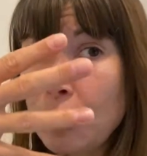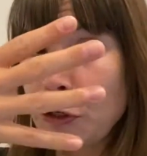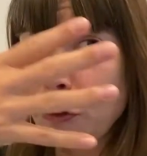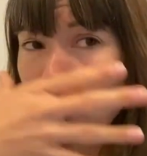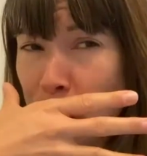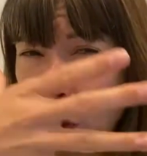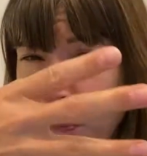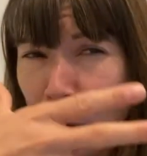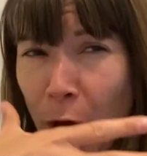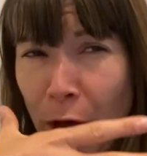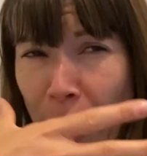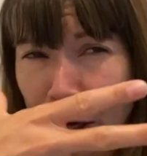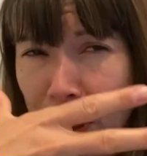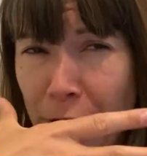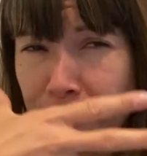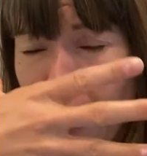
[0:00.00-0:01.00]

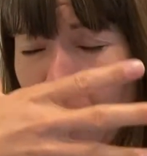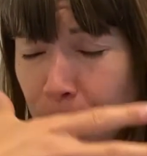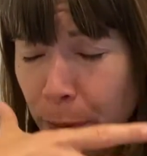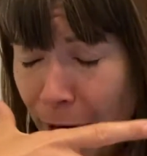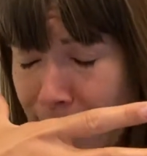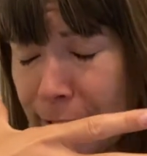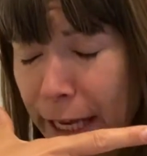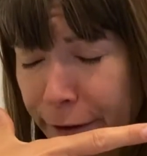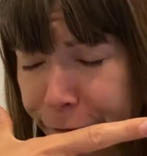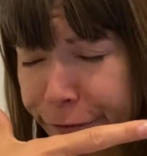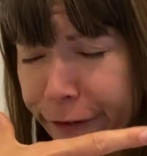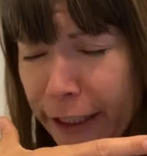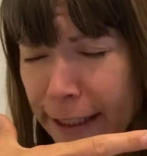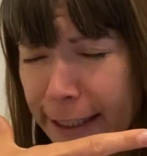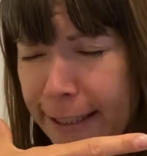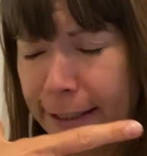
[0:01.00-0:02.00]
super kind of oppressive
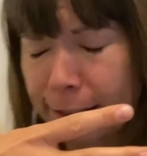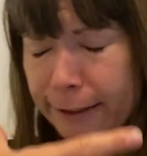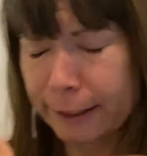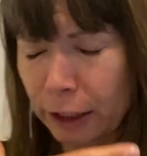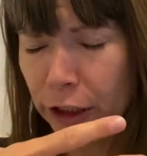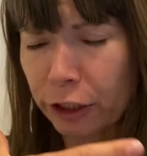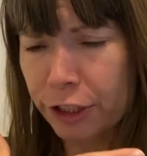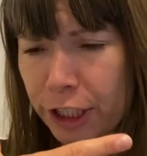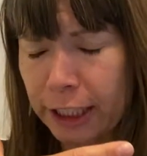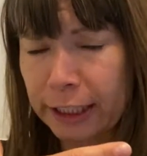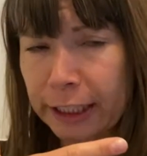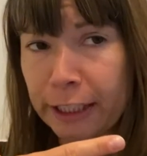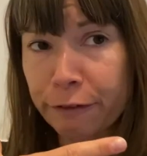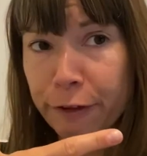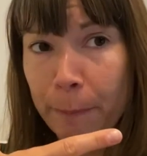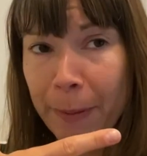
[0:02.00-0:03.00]
feeling
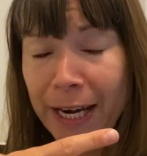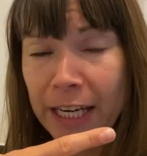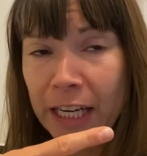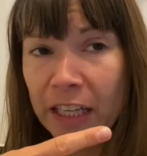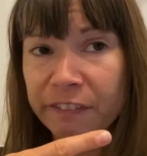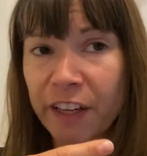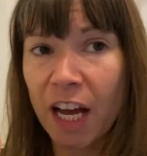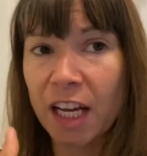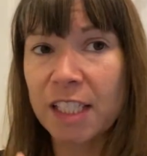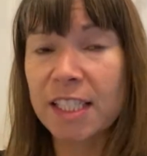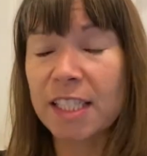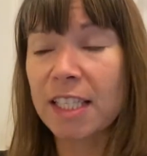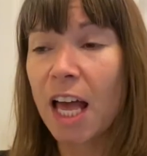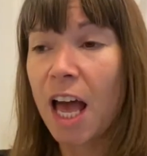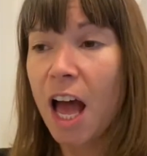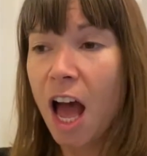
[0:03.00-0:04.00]
psychologically for many of
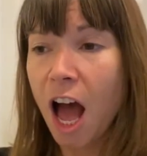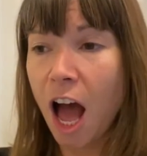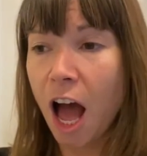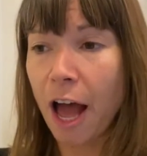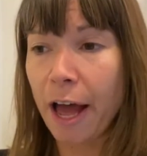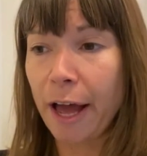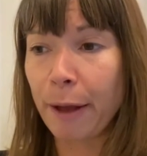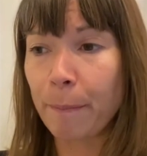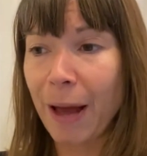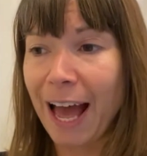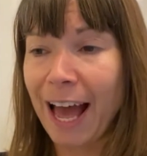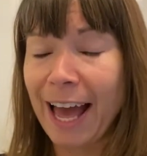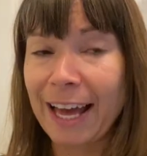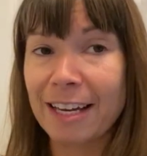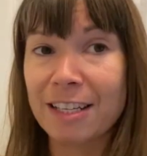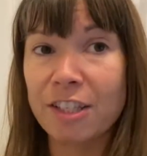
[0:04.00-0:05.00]
us.
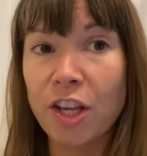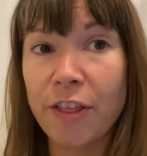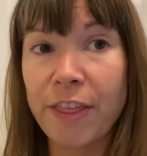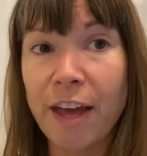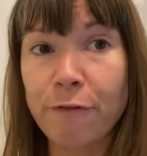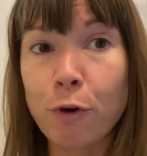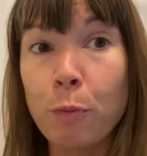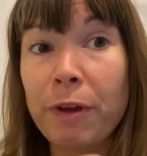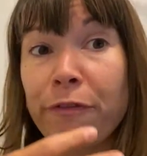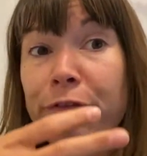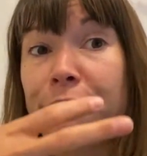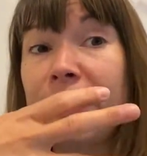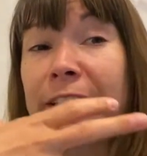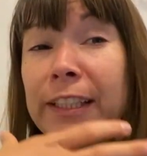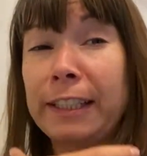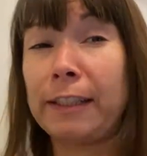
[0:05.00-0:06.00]
And so therefore we're
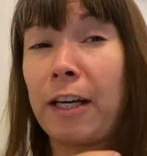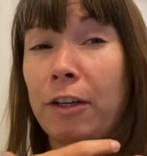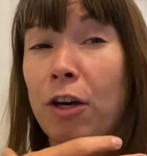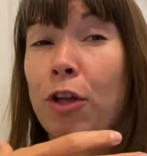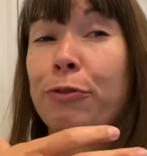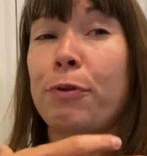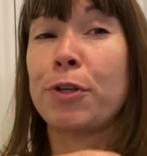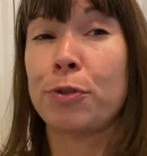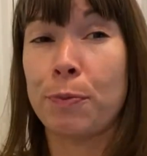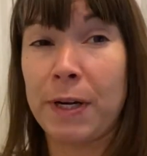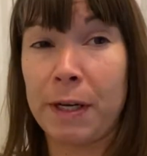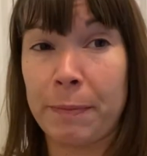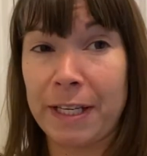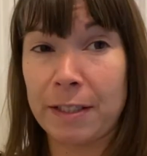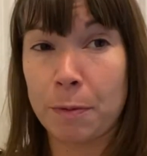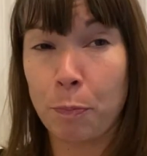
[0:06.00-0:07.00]
feeling like our throat's really
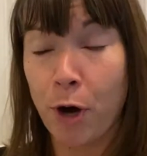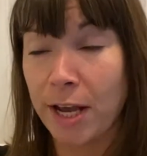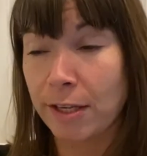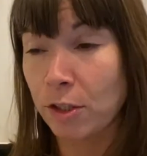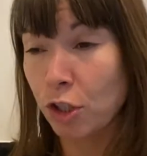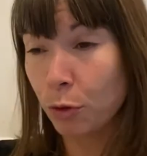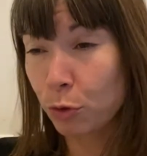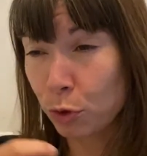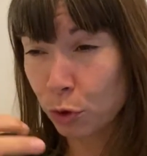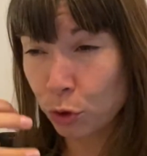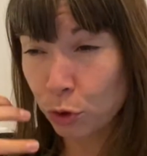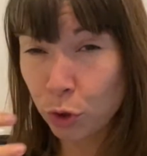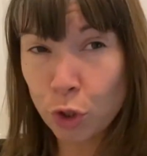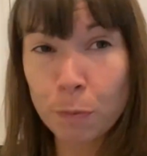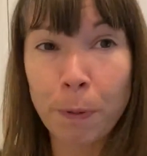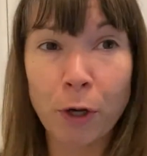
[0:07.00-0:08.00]
being suppressed. So
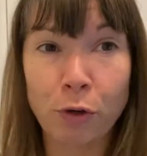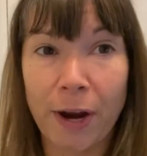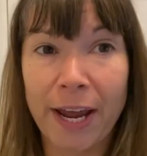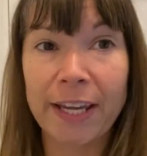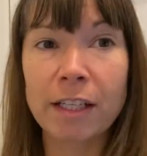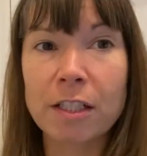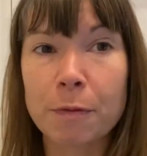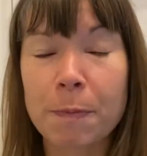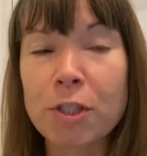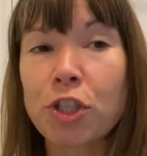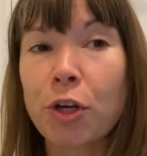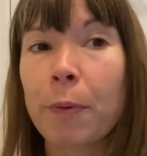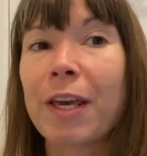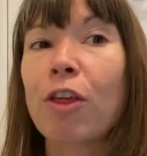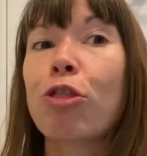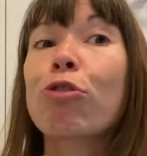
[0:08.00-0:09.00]
super great to be
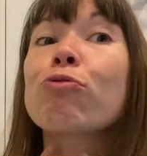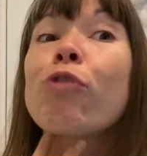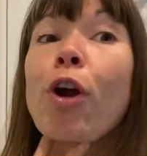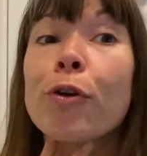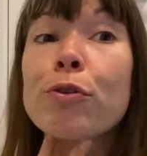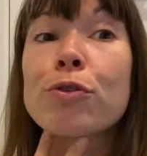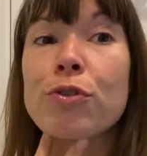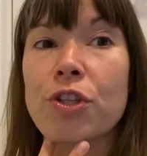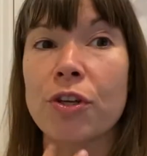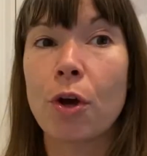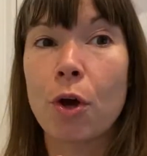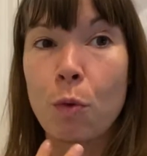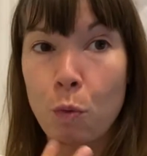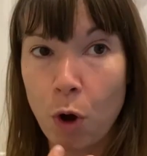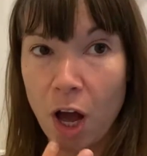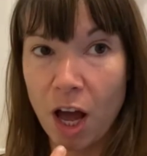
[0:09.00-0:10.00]
doing throat
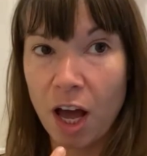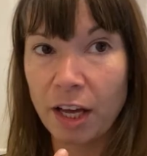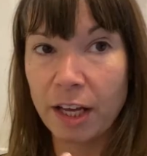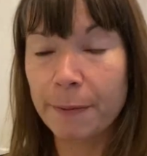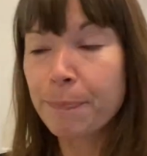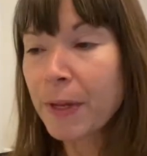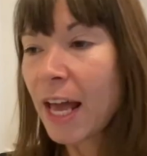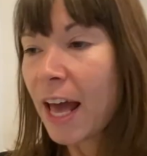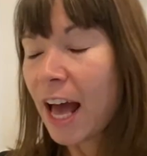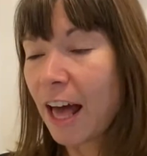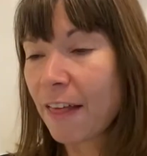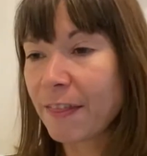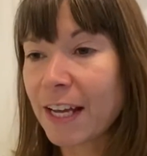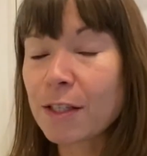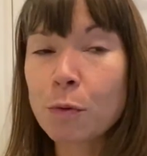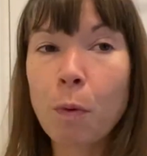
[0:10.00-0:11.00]
work.
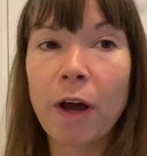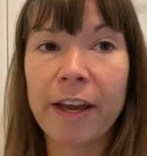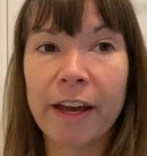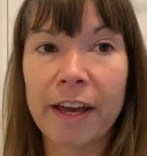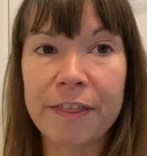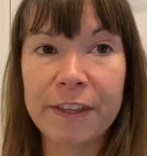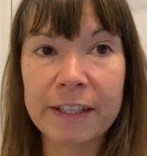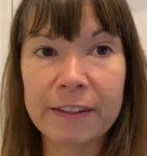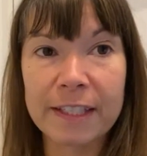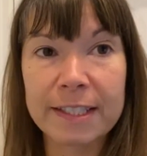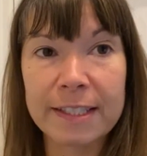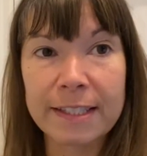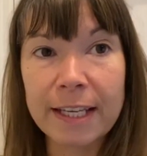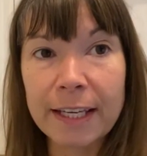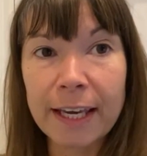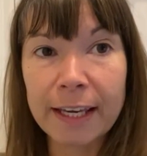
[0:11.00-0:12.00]
And that's why I think the
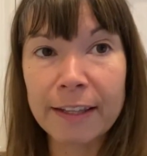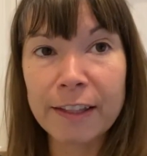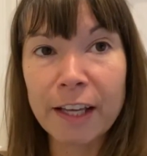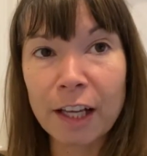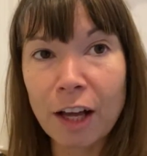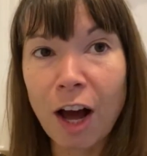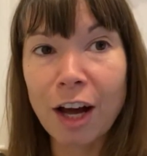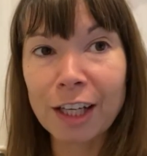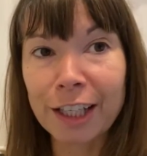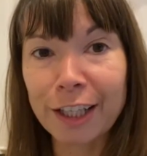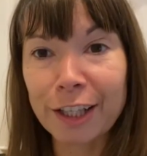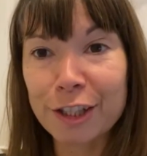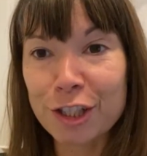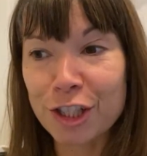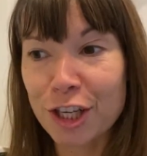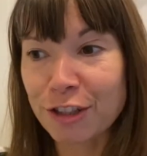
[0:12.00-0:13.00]
singing and the gargling are
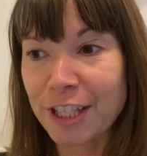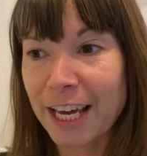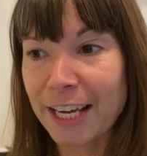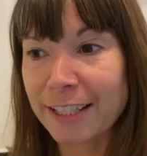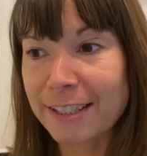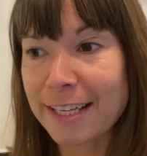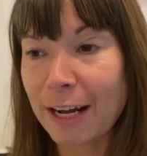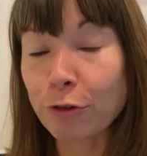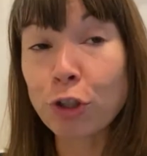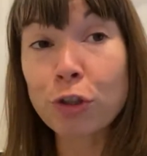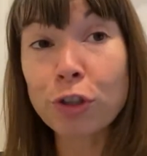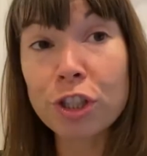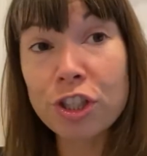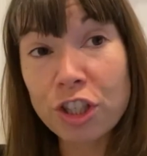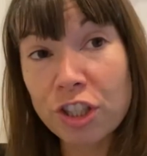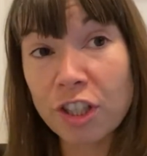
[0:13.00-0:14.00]
the two things. Now you
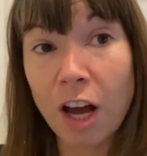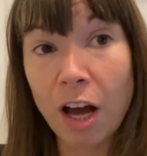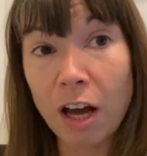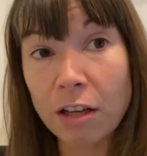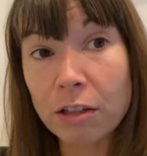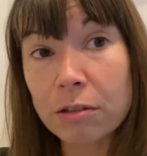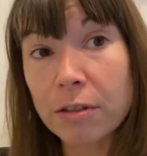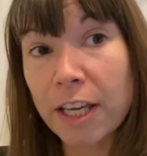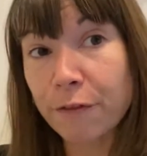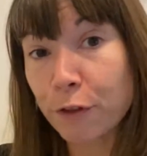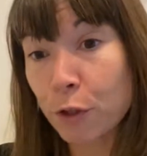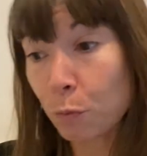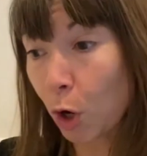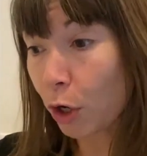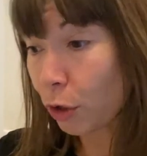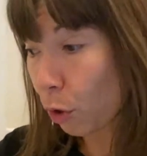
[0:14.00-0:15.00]
can just gargle if you
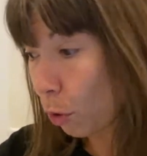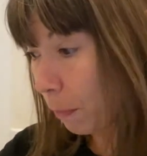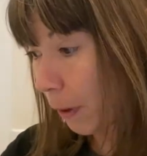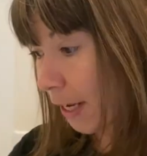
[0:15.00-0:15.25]
want, all by